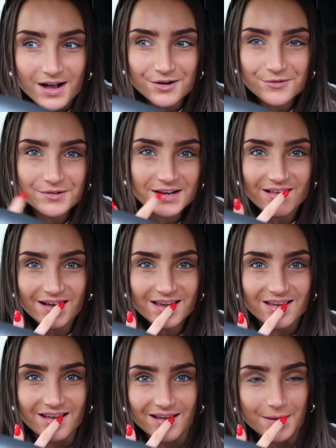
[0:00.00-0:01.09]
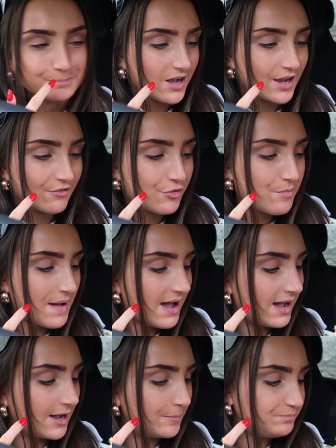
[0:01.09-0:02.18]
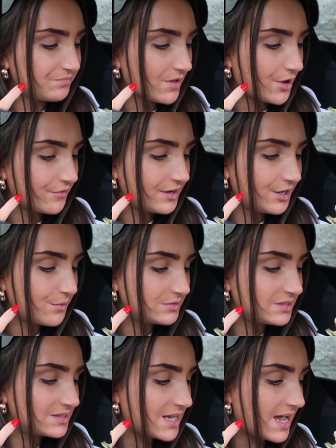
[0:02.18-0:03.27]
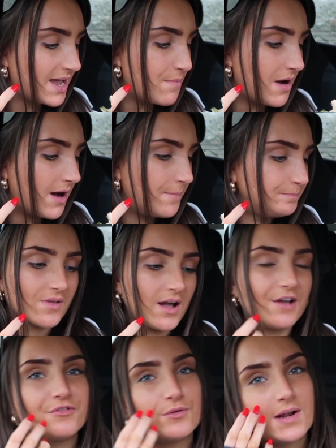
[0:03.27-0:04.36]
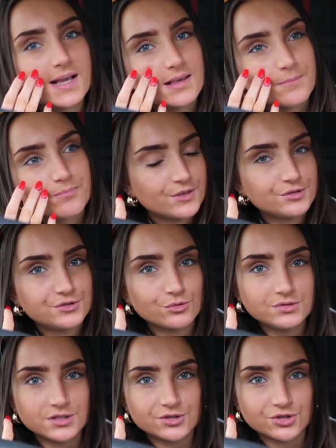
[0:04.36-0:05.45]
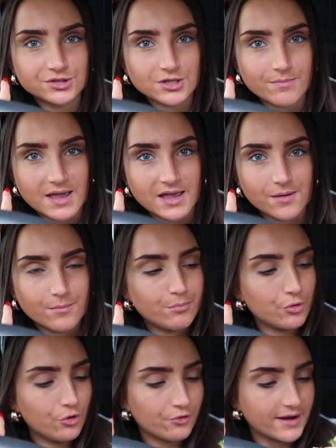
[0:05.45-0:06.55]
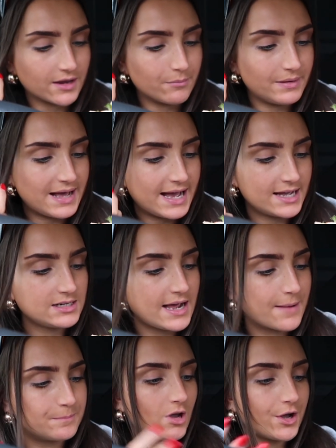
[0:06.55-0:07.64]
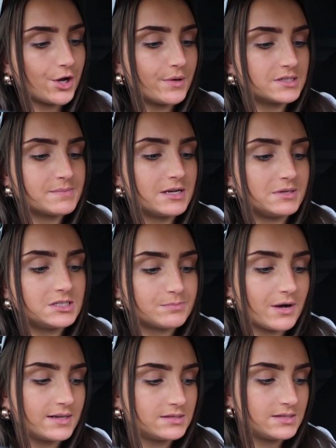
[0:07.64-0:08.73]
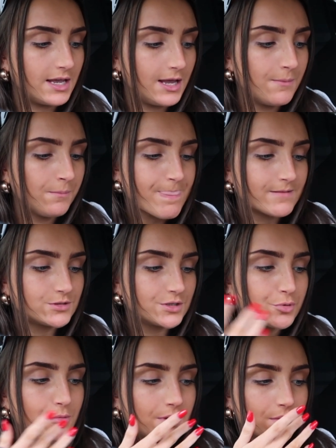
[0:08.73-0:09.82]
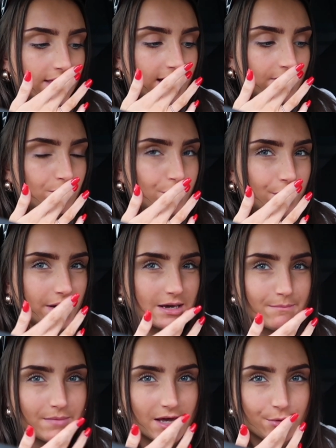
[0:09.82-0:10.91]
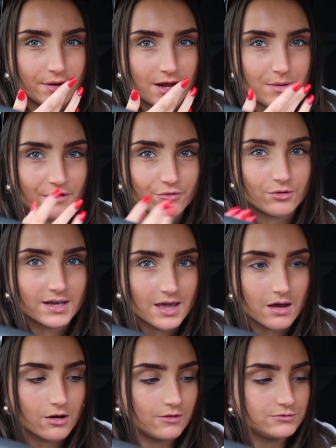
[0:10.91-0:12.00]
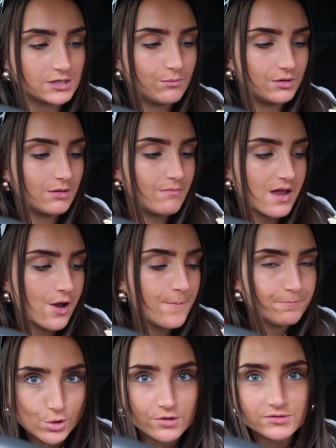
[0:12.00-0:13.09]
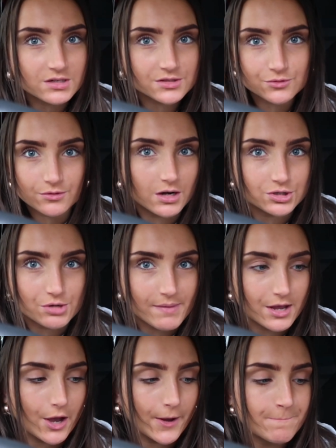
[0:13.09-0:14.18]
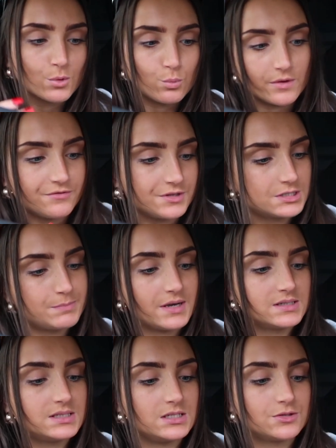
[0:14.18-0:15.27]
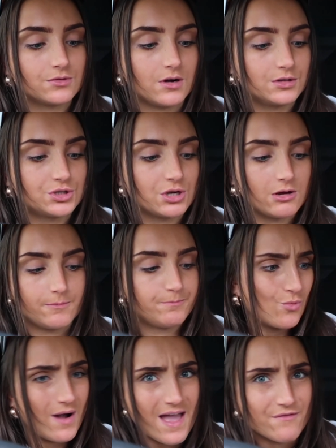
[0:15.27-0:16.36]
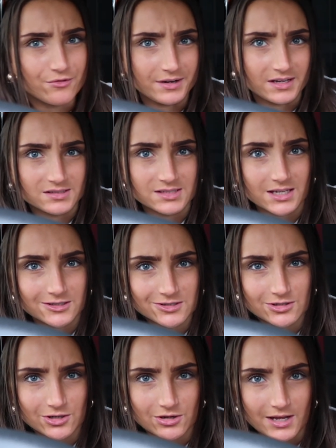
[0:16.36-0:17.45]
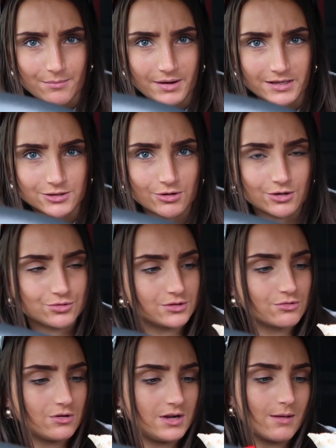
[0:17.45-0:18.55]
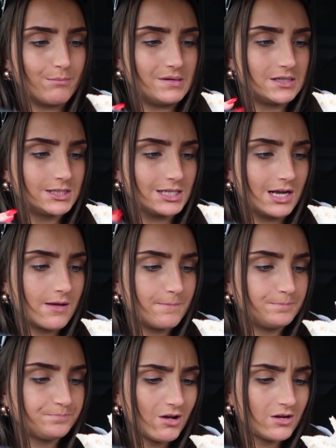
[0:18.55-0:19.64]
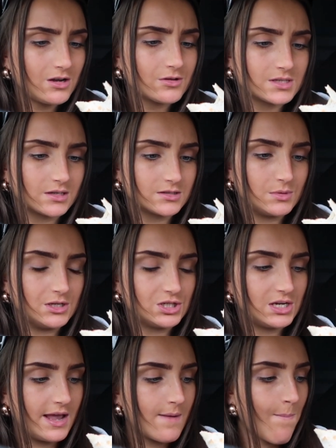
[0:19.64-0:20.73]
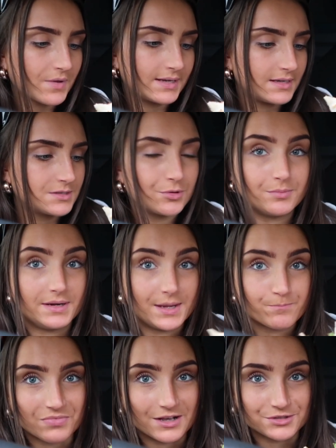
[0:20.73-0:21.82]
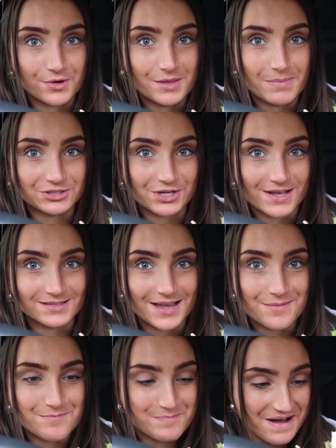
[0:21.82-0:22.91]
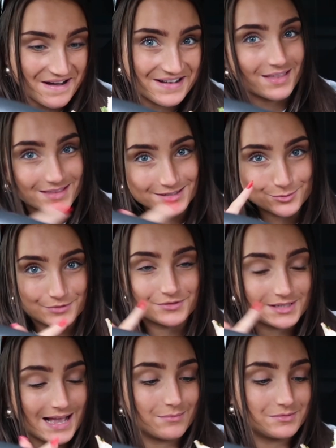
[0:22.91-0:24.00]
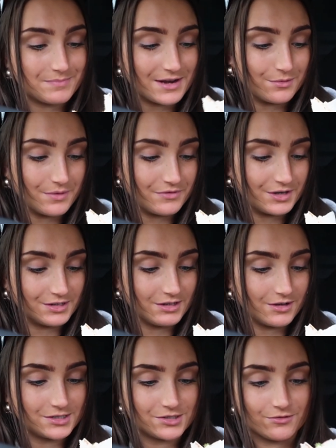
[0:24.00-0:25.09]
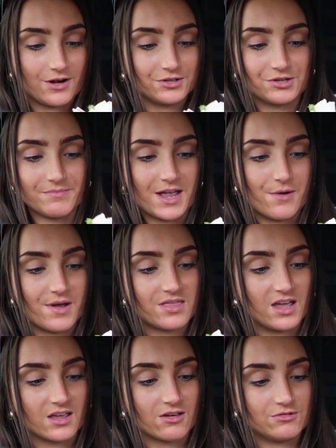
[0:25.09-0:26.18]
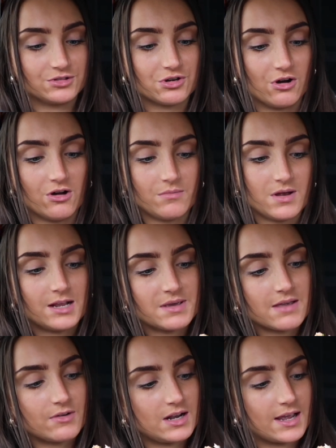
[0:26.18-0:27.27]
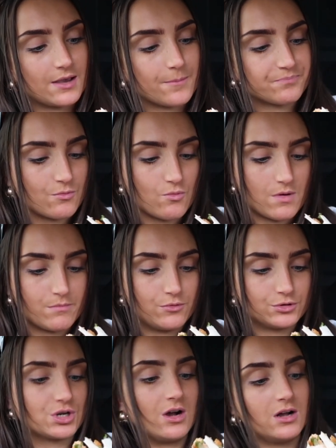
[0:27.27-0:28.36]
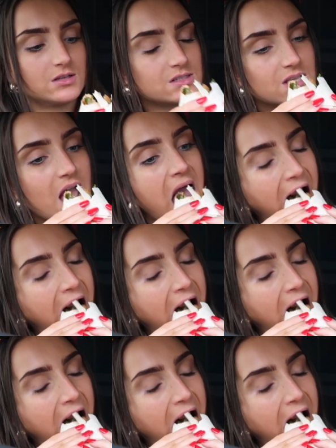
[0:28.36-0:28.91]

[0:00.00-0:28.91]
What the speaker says: I don't really like it. I feel bad. I don't really know what to say, but I feel like the sauce is just a bit boring and bland. Like, I know it's meant to be spicy, so it's probably why they haven't put like a mayo in it, but I feel like it could have done with a mayo. It could have done a sriracha mayo with the spicy sriracha, whatever it is. Like, it doesn't look like plain sriracha. It's got like bits in it. Kind of looks like a sweet chili. I guess probably that's not in the budget, is it? But this would have slapped better with a sriracha mayo, I think, on top. Let me give it like one more chance.